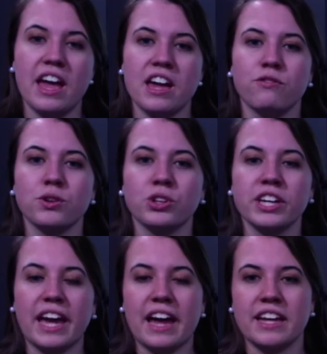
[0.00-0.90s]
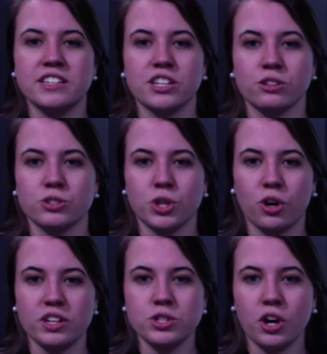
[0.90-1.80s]
If you look at Dillard's
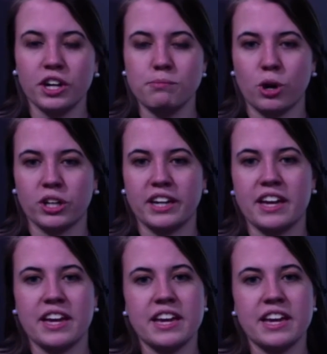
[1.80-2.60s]
current target market,